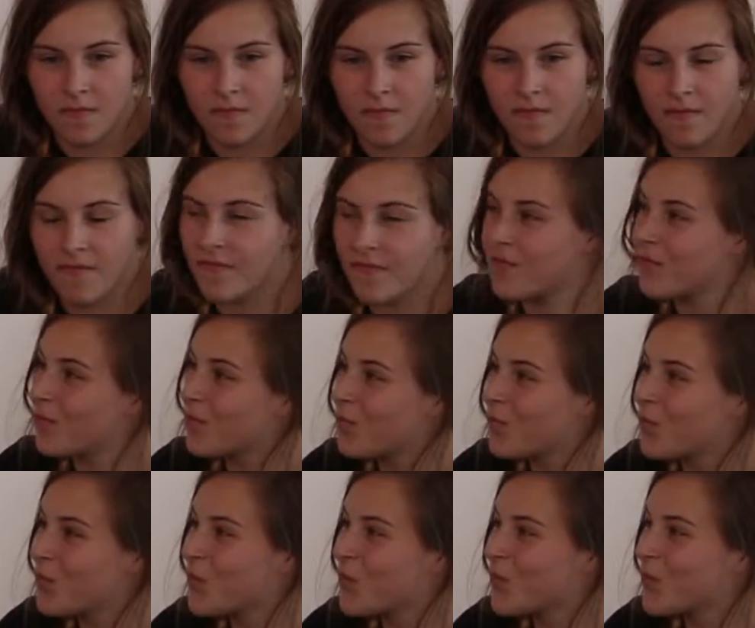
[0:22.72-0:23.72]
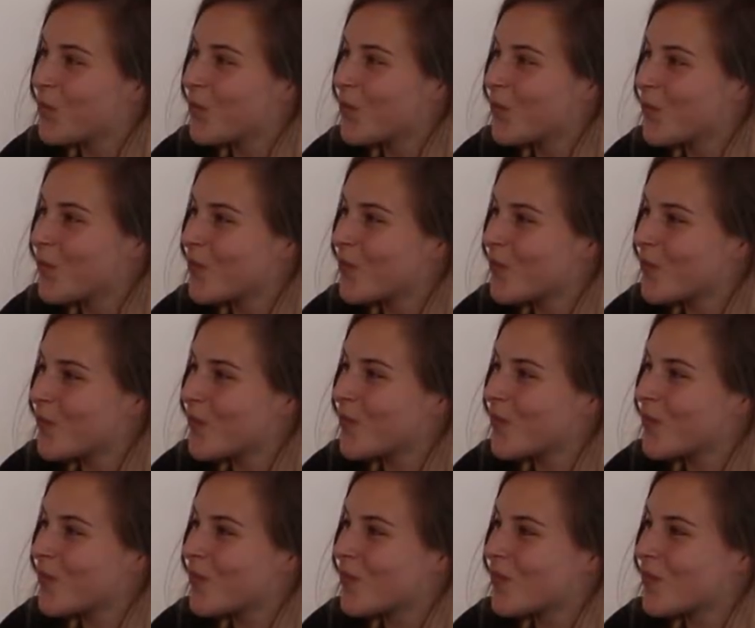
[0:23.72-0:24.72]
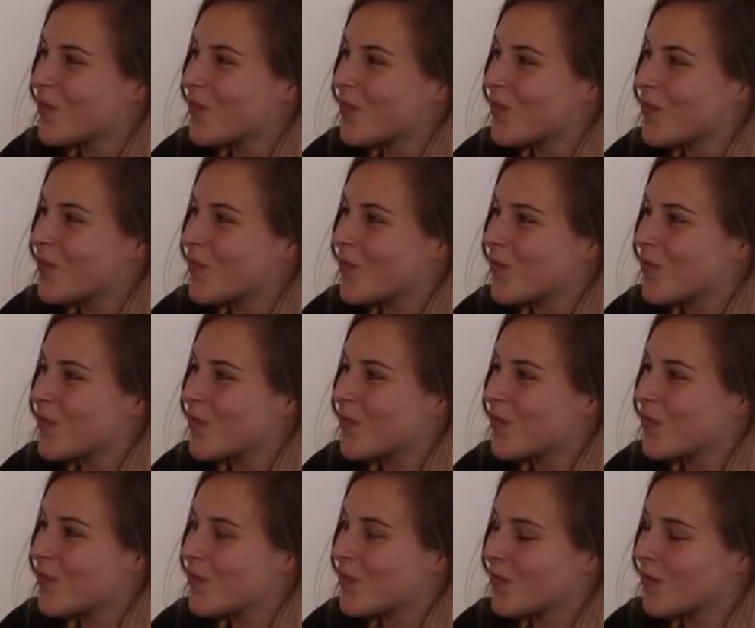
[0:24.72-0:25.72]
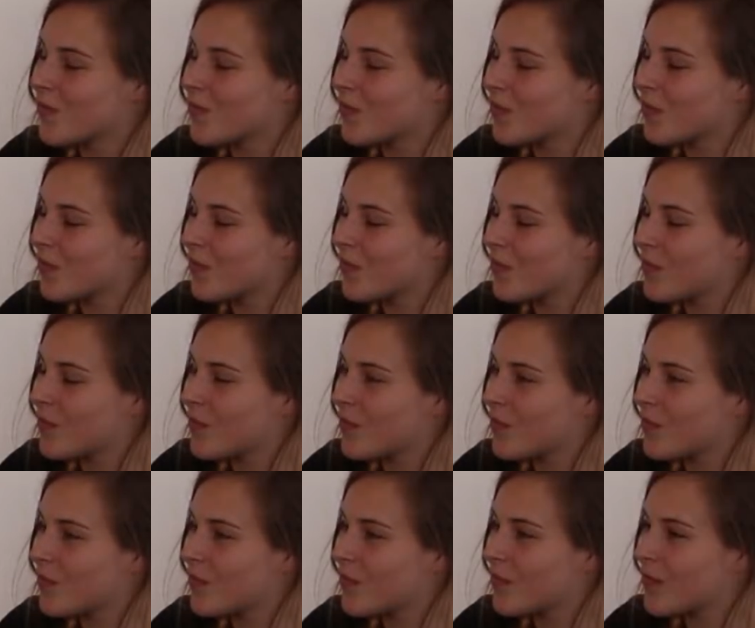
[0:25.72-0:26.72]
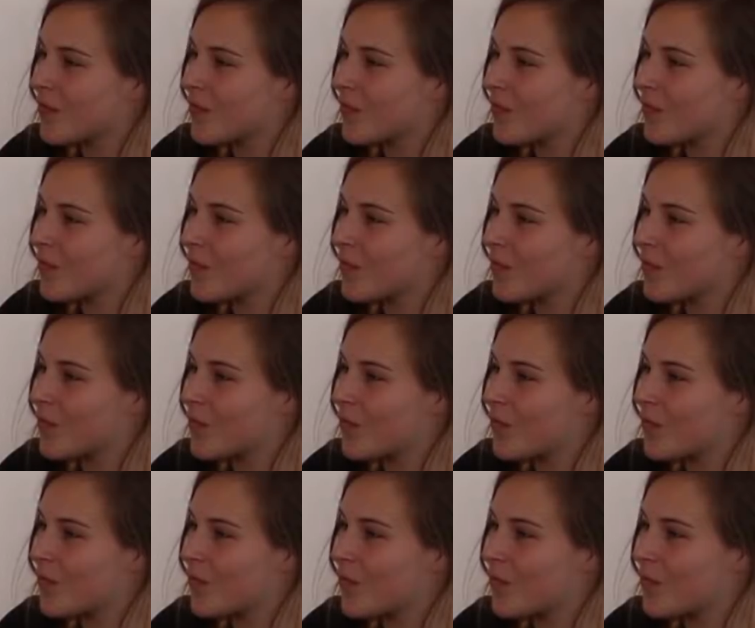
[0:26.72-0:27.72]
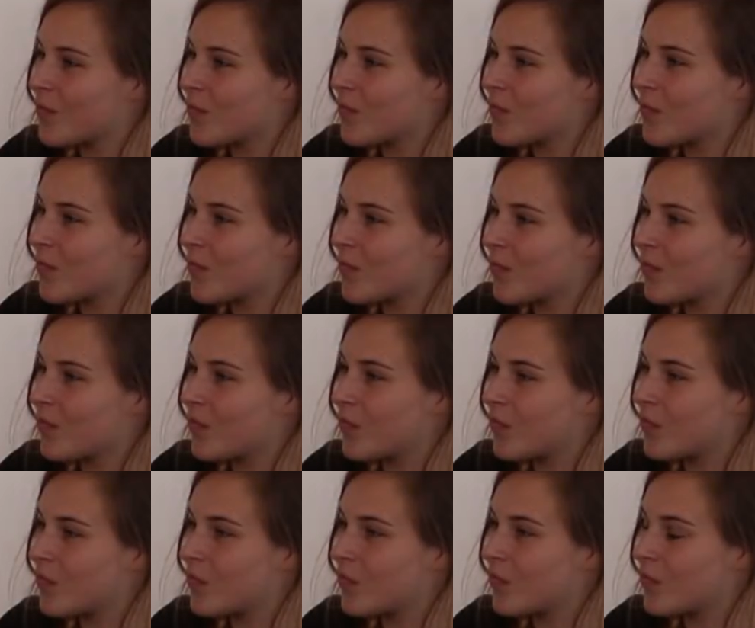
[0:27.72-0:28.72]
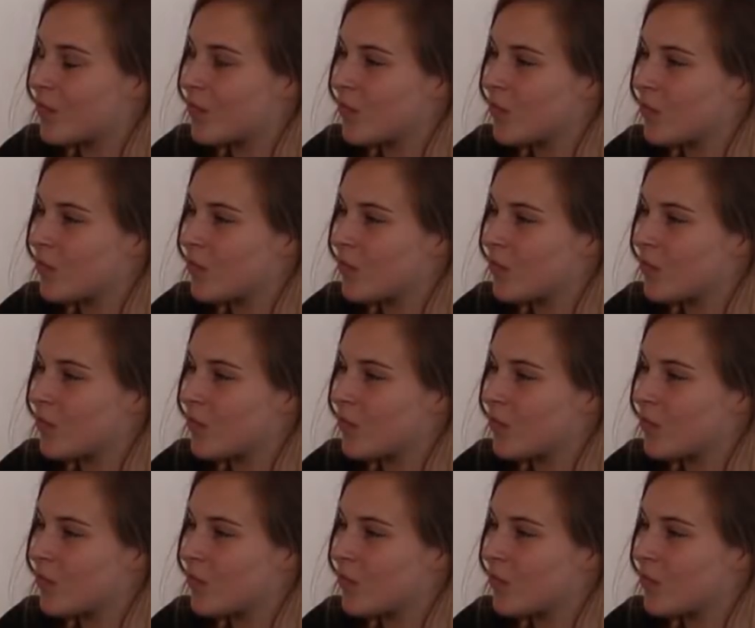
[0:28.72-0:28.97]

[no speech]